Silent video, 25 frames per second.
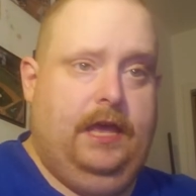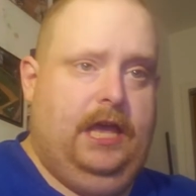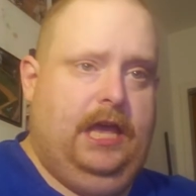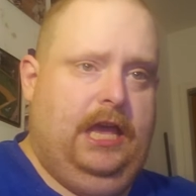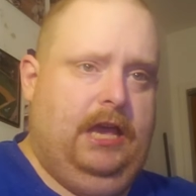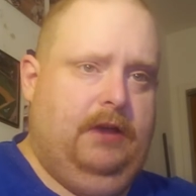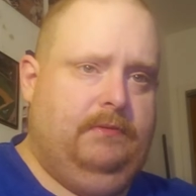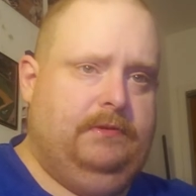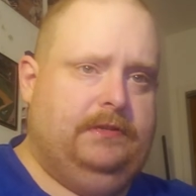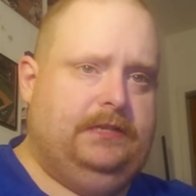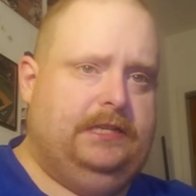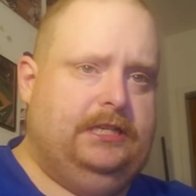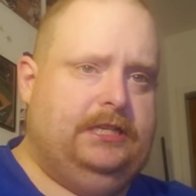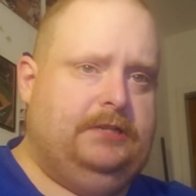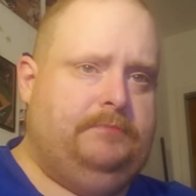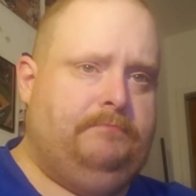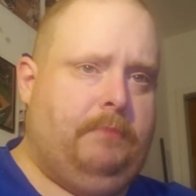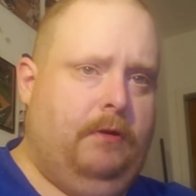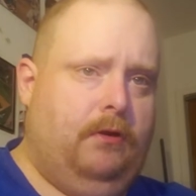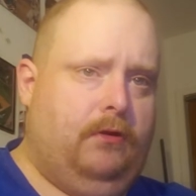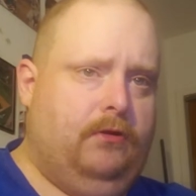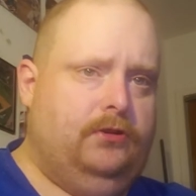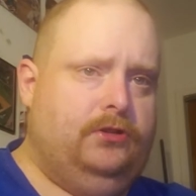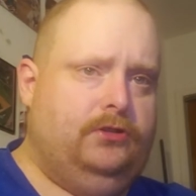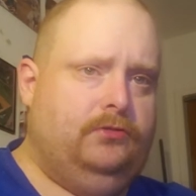It was the
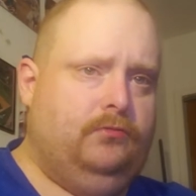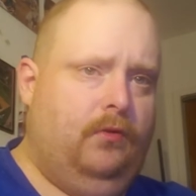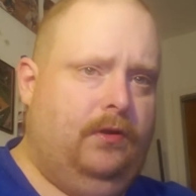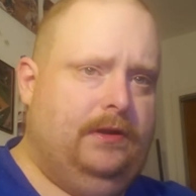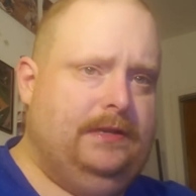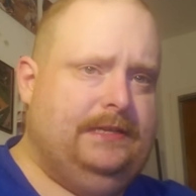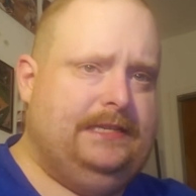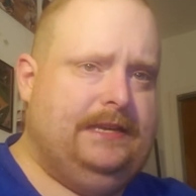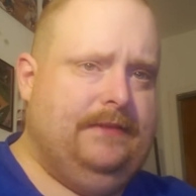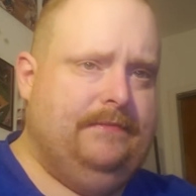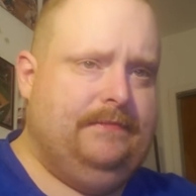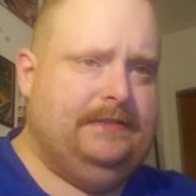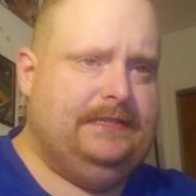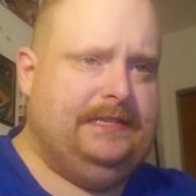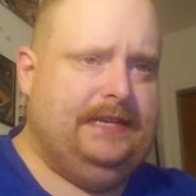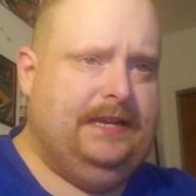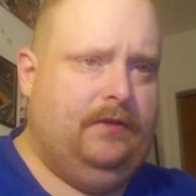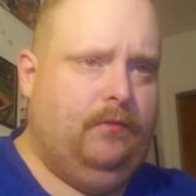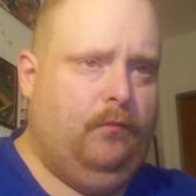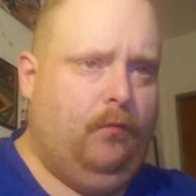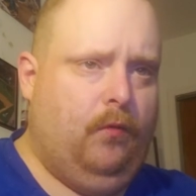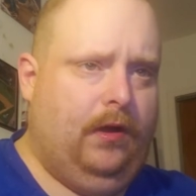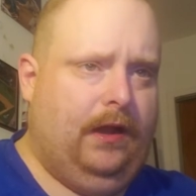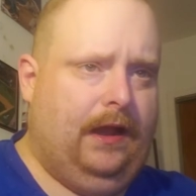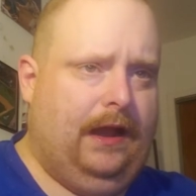Spurs
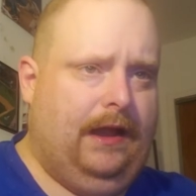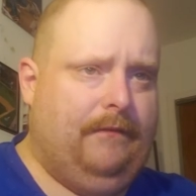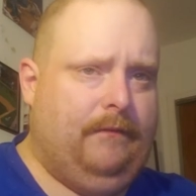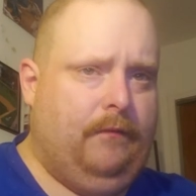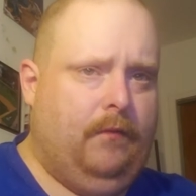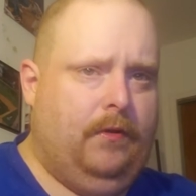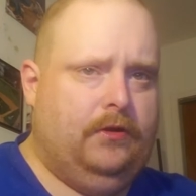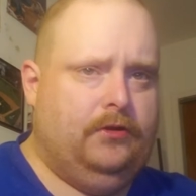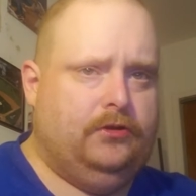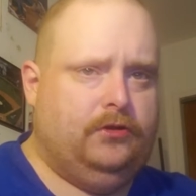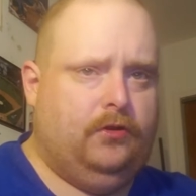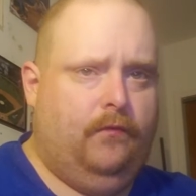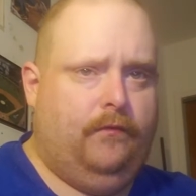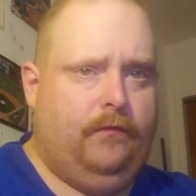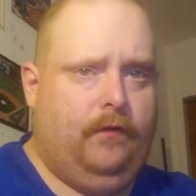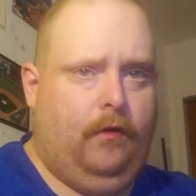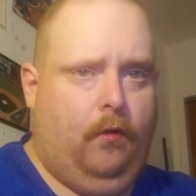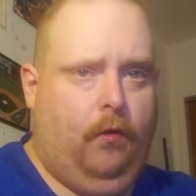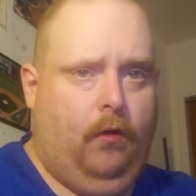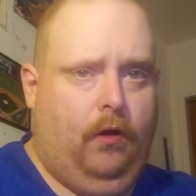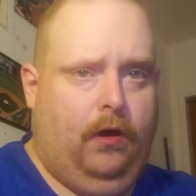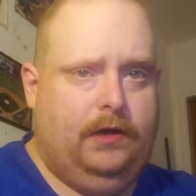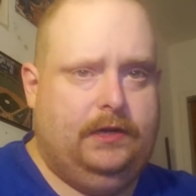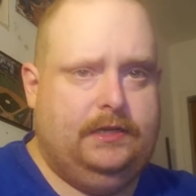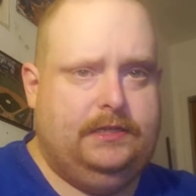117-111 winners over the
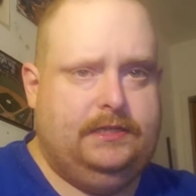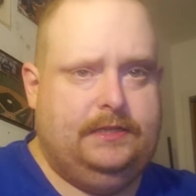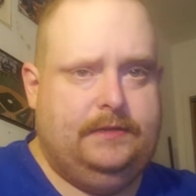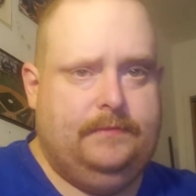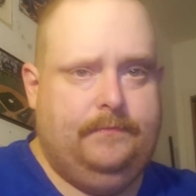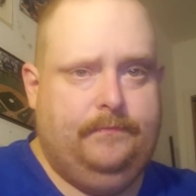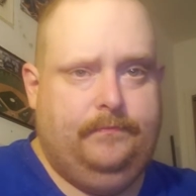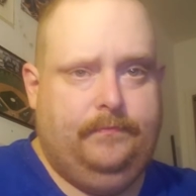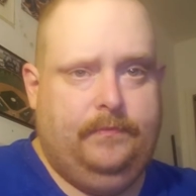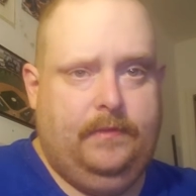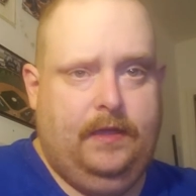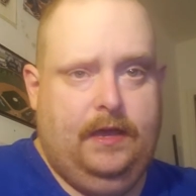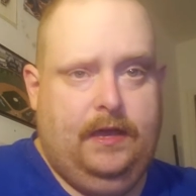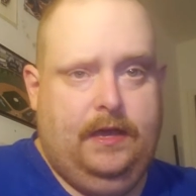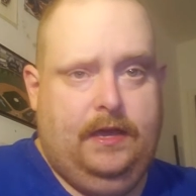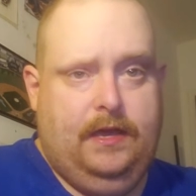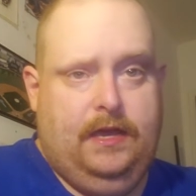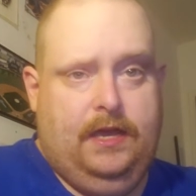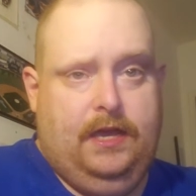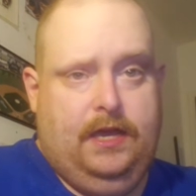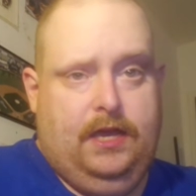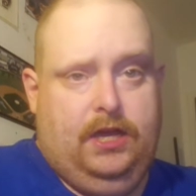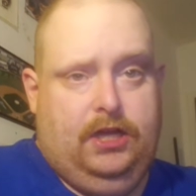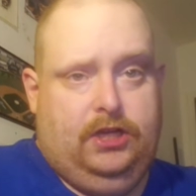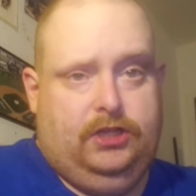Hawks.
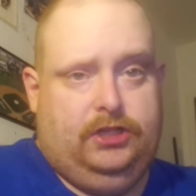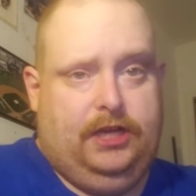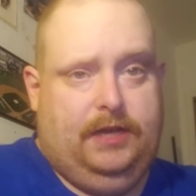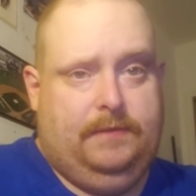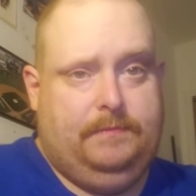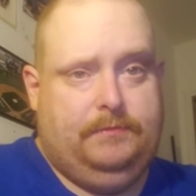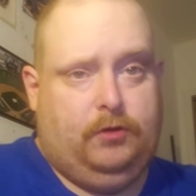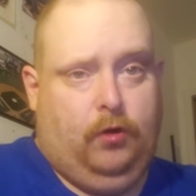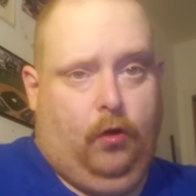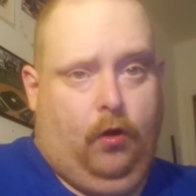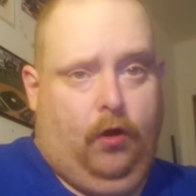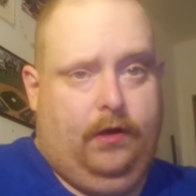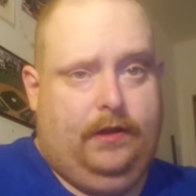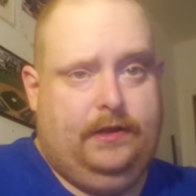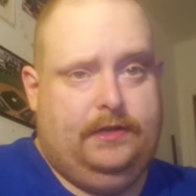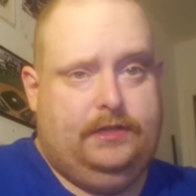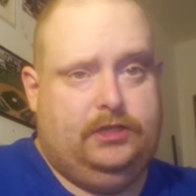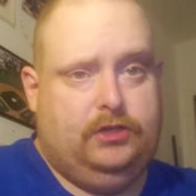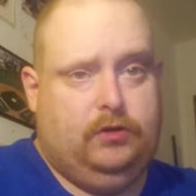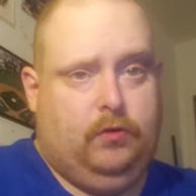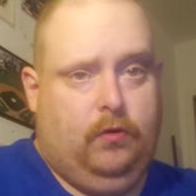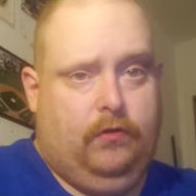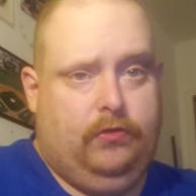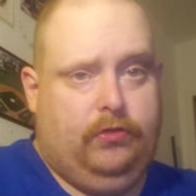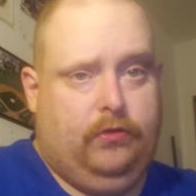James Harden
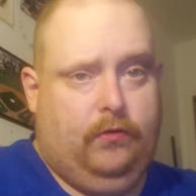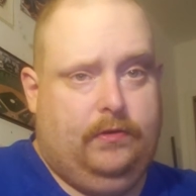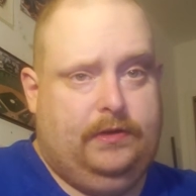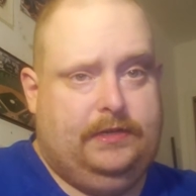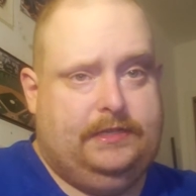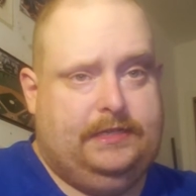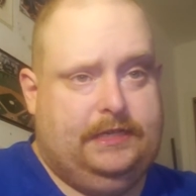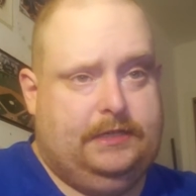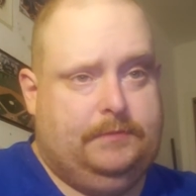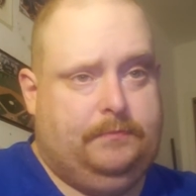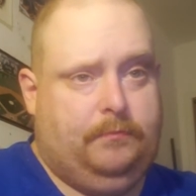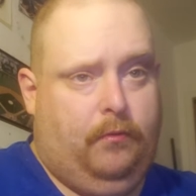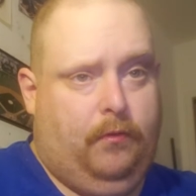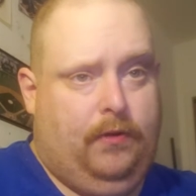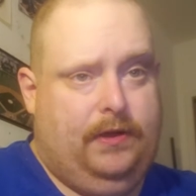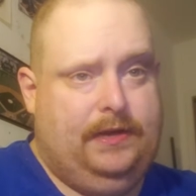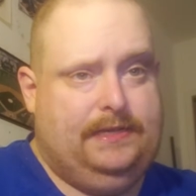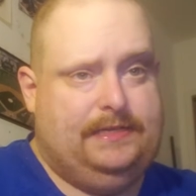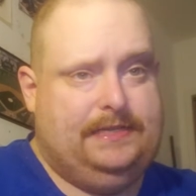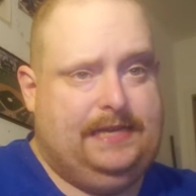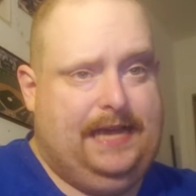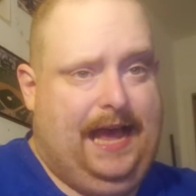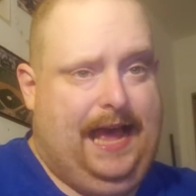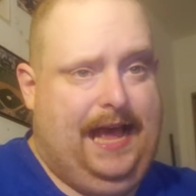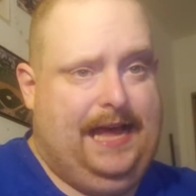scored 36
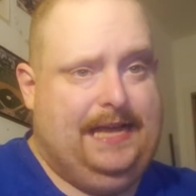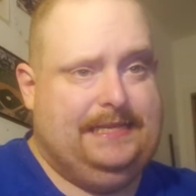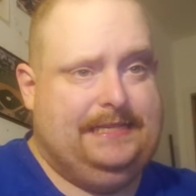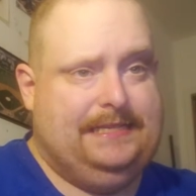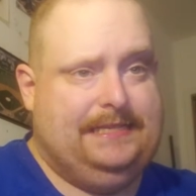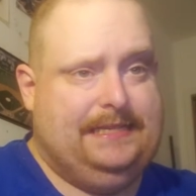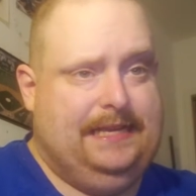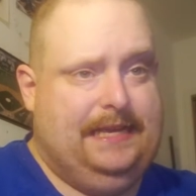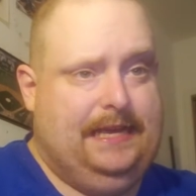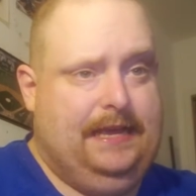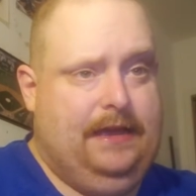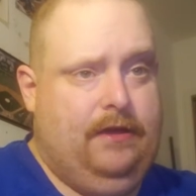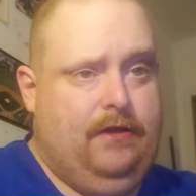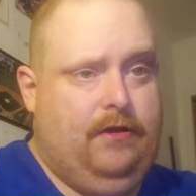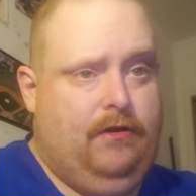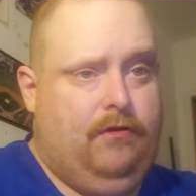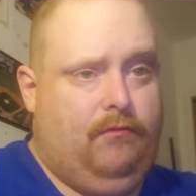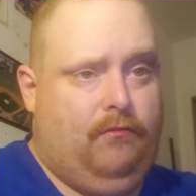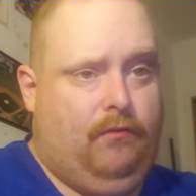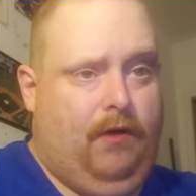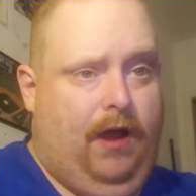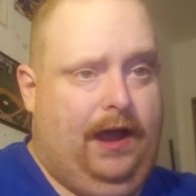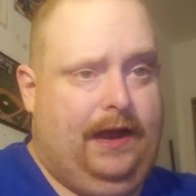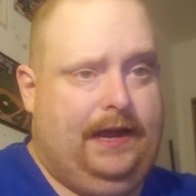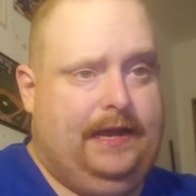points as the
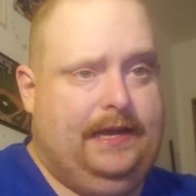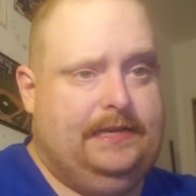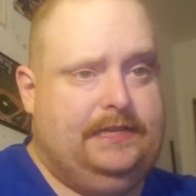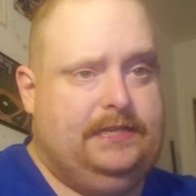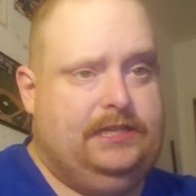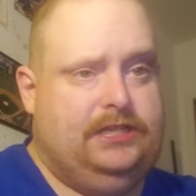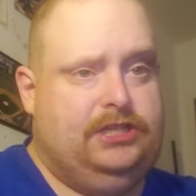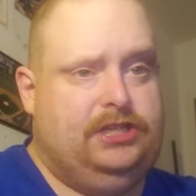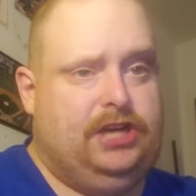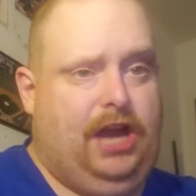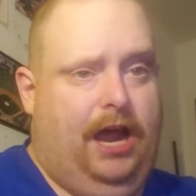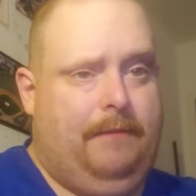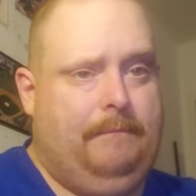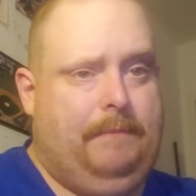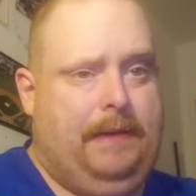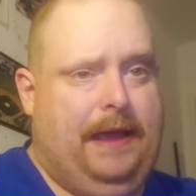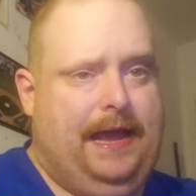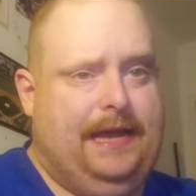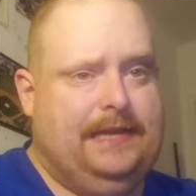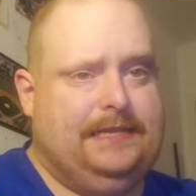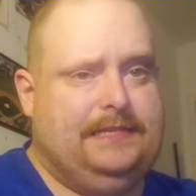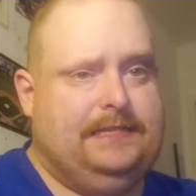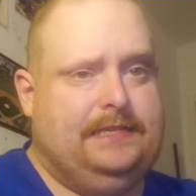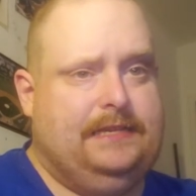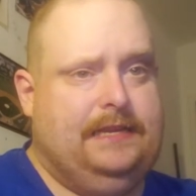Rockets shot
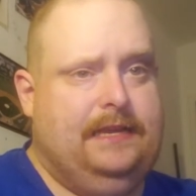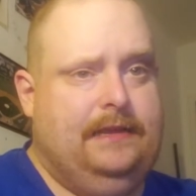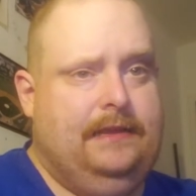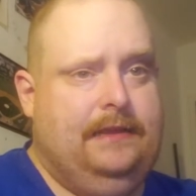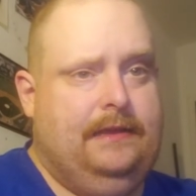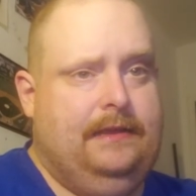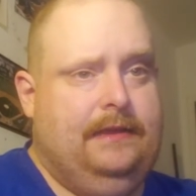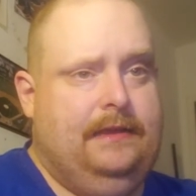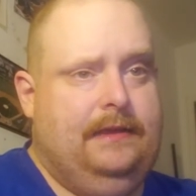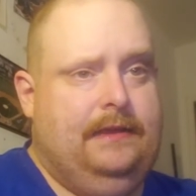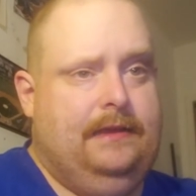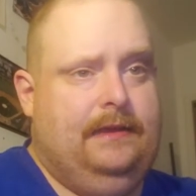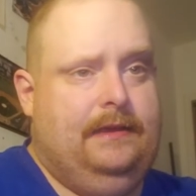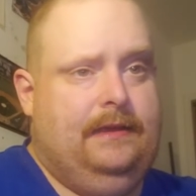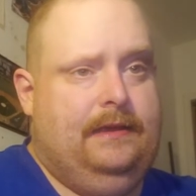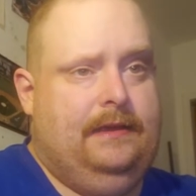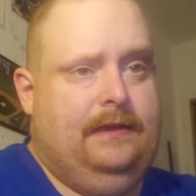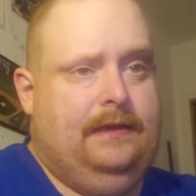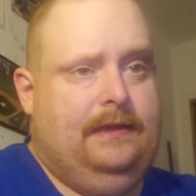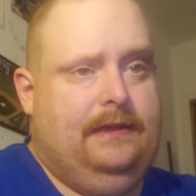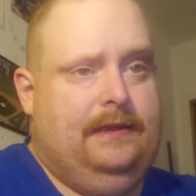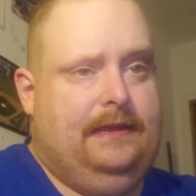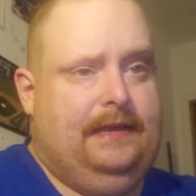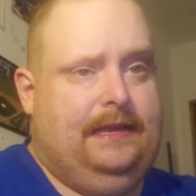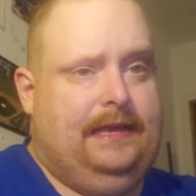past
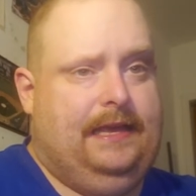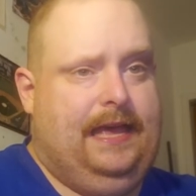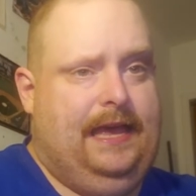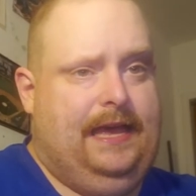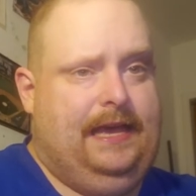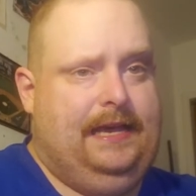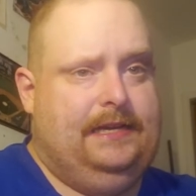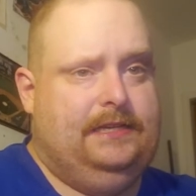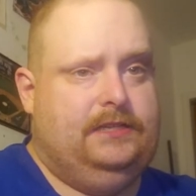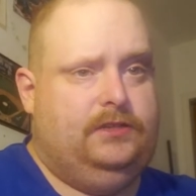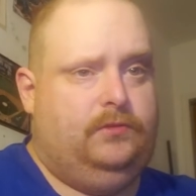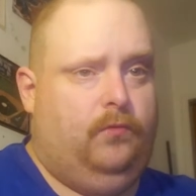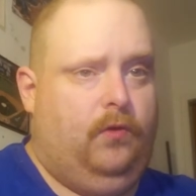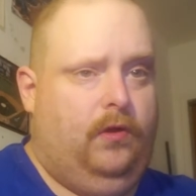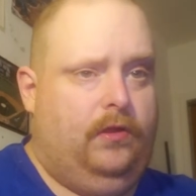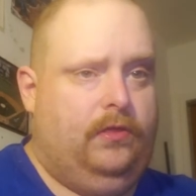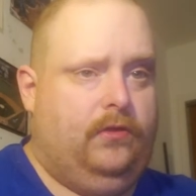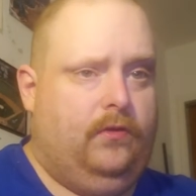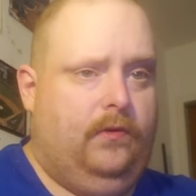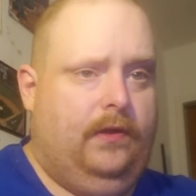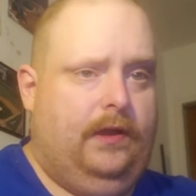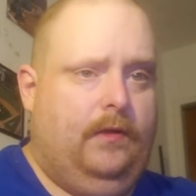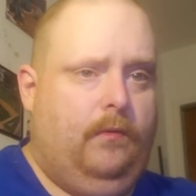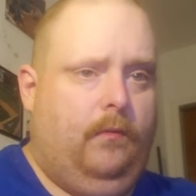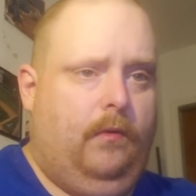the Kings
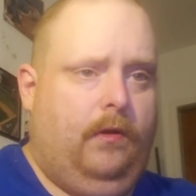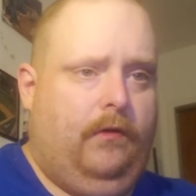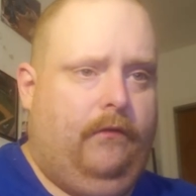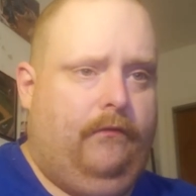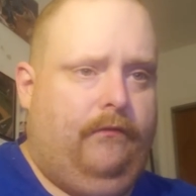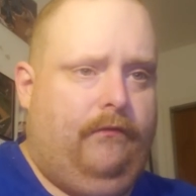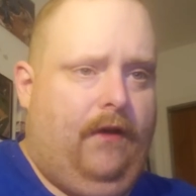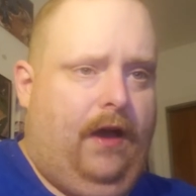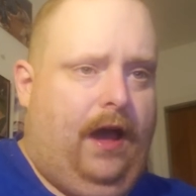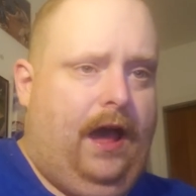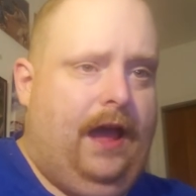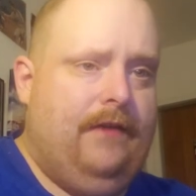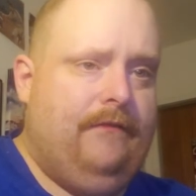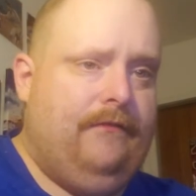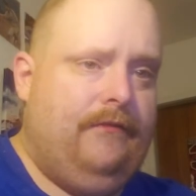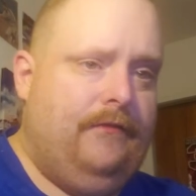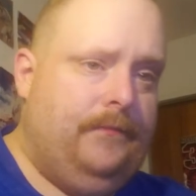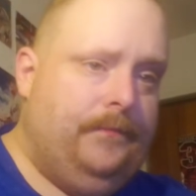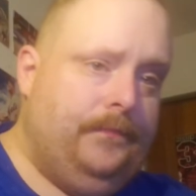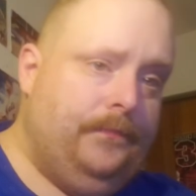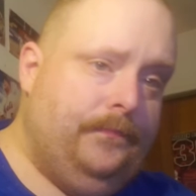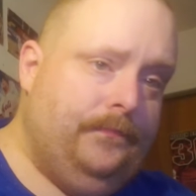130-105.